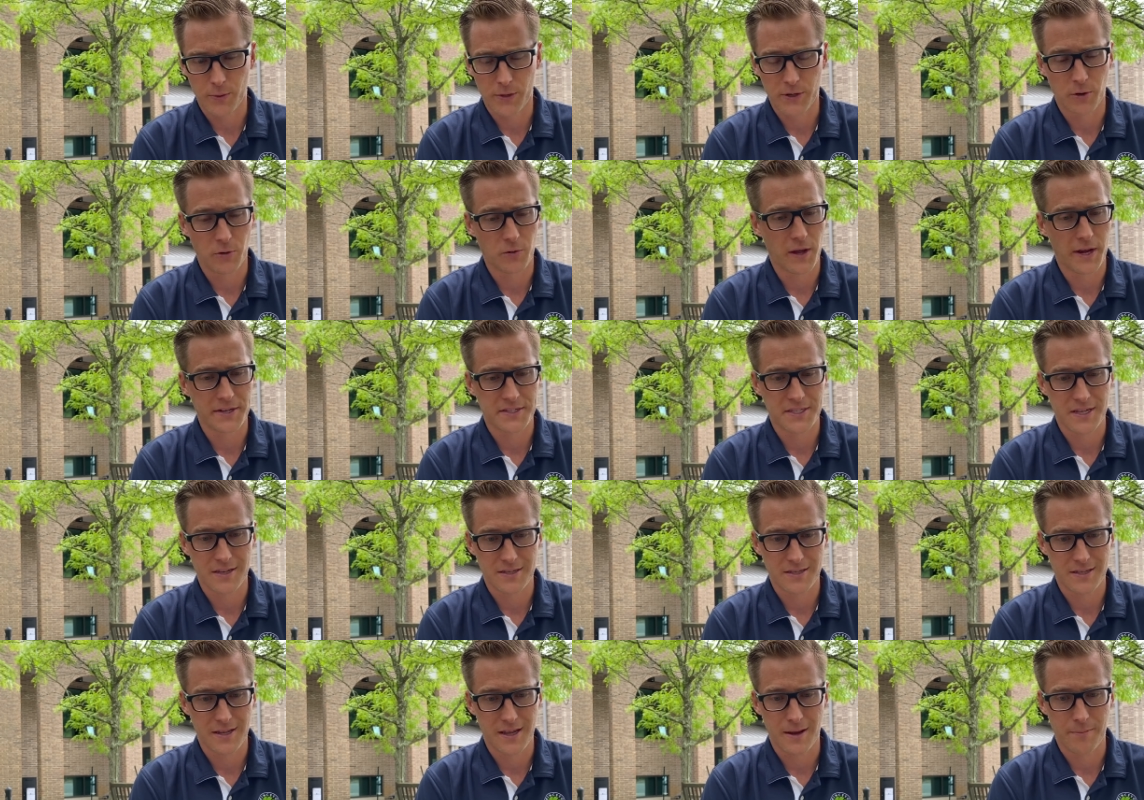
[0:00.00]

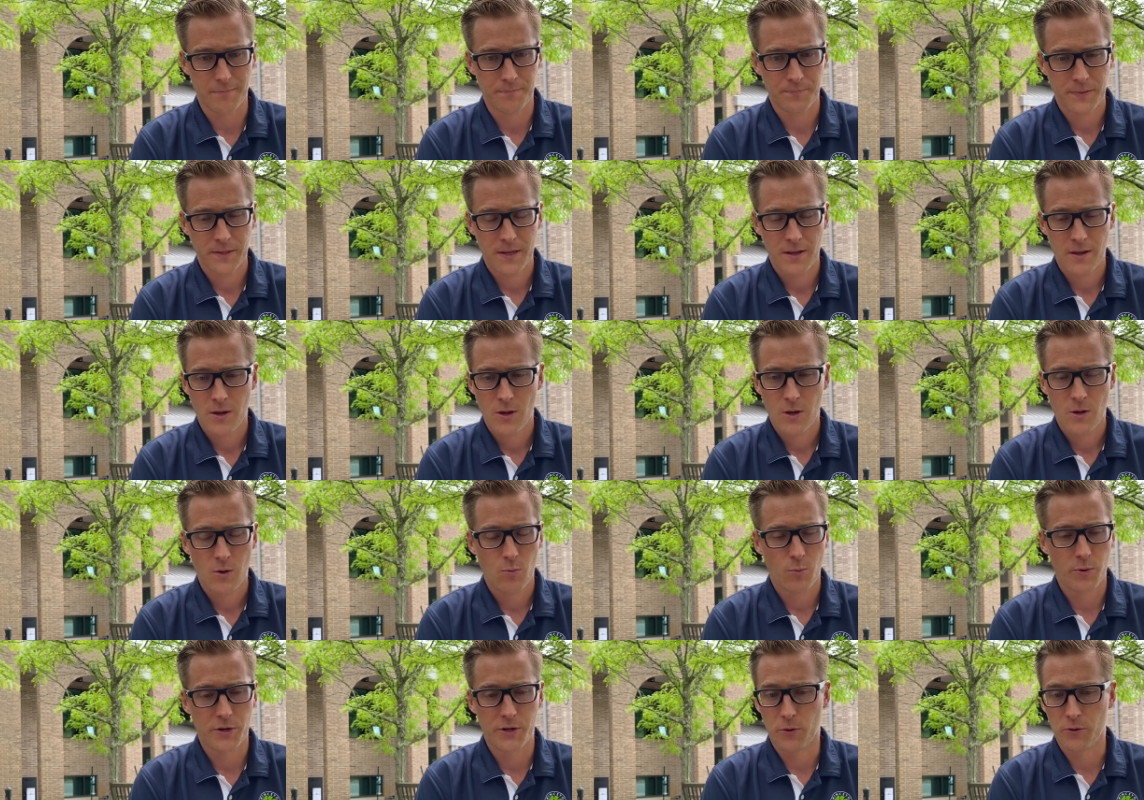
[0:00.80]
license them,
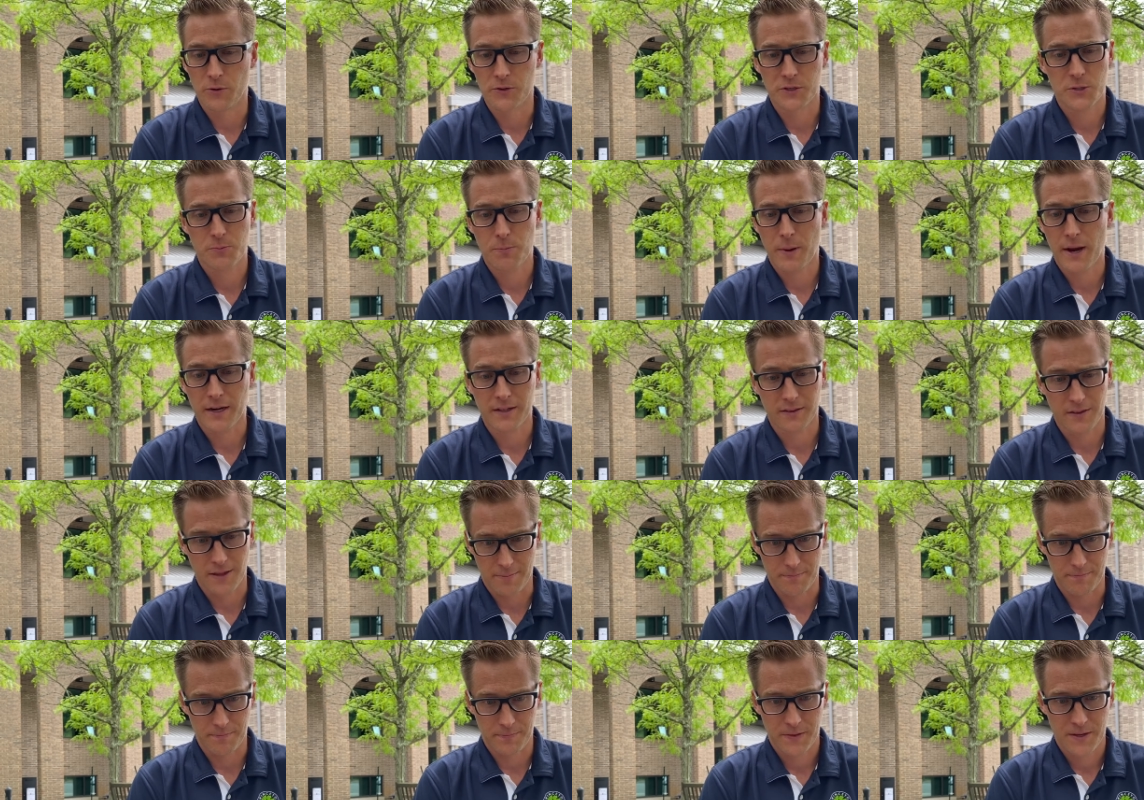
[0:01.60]
we don't inspect
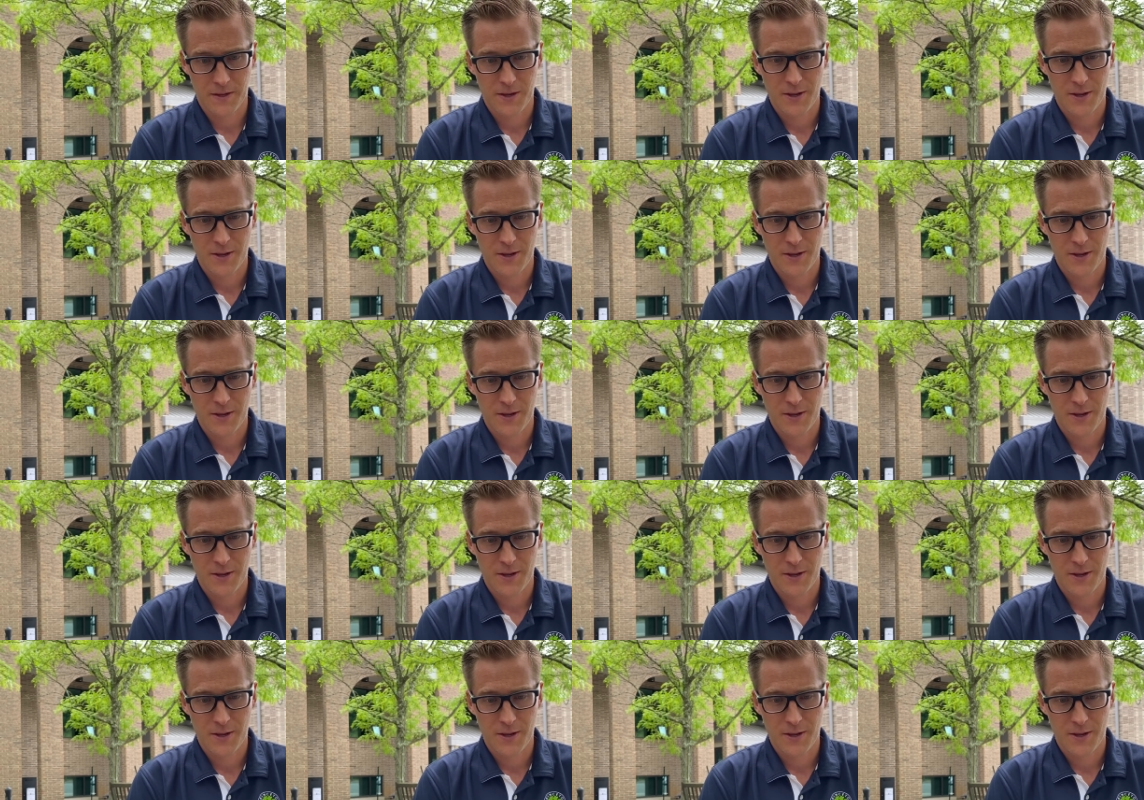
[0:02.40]
them.